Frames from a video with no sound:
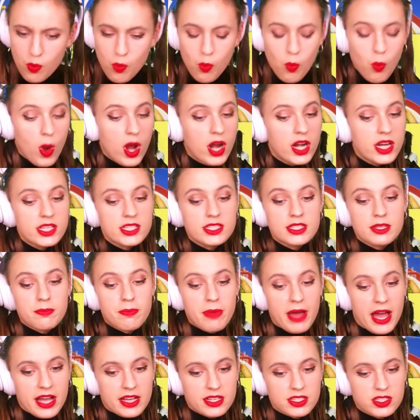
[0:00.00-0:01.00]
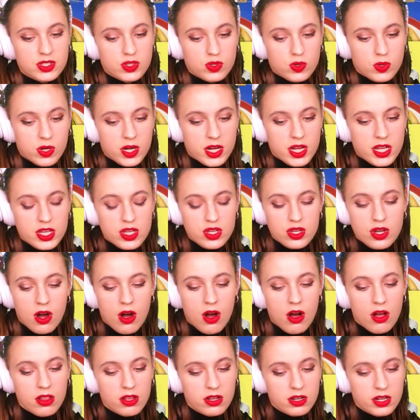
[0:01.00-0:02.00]
What is the backstory?
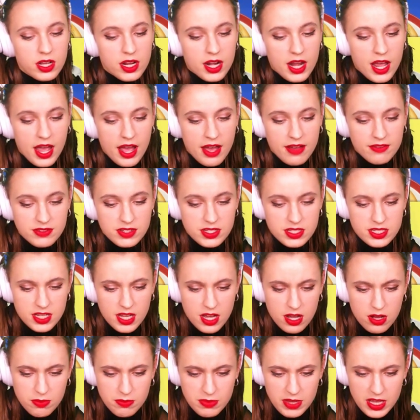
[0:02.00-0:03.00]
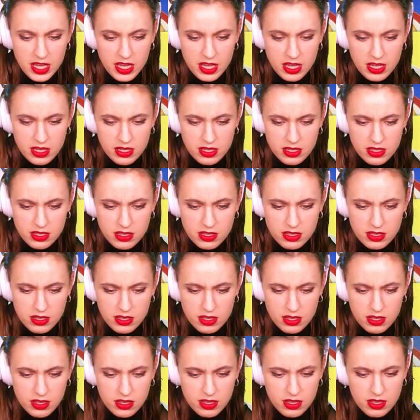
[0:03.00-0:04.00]
Y'all are going to have to tell me.
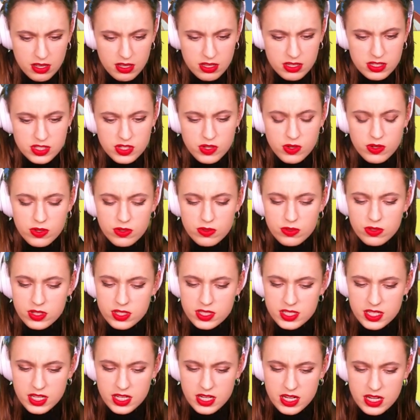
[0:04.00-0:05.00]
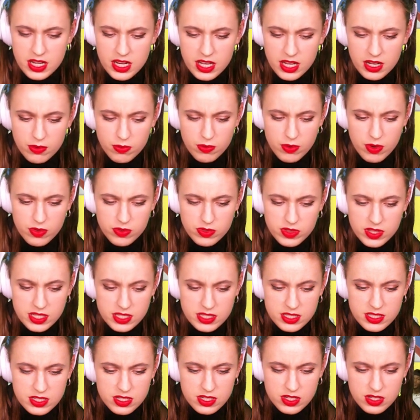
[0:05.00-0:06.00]
So it looks like Nick wrote
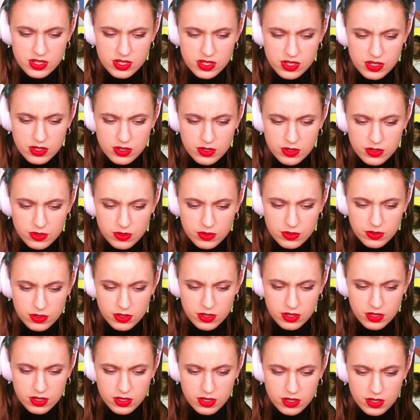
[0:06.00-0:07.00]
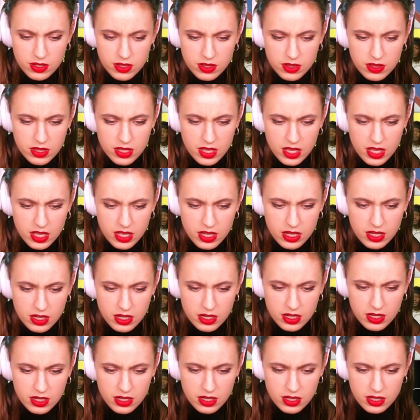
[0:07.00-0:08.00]
this too. Then
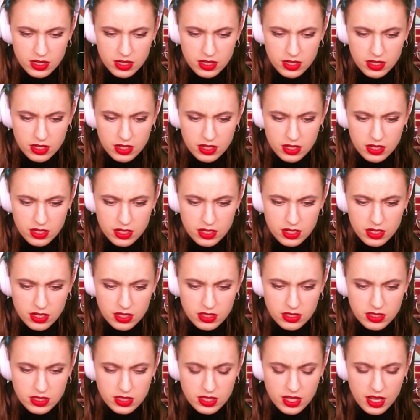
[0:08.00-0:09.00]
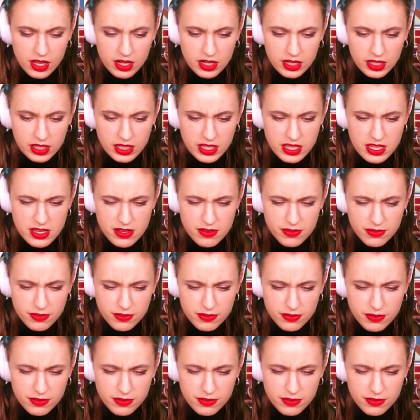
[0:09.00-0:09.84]
they had Leaf.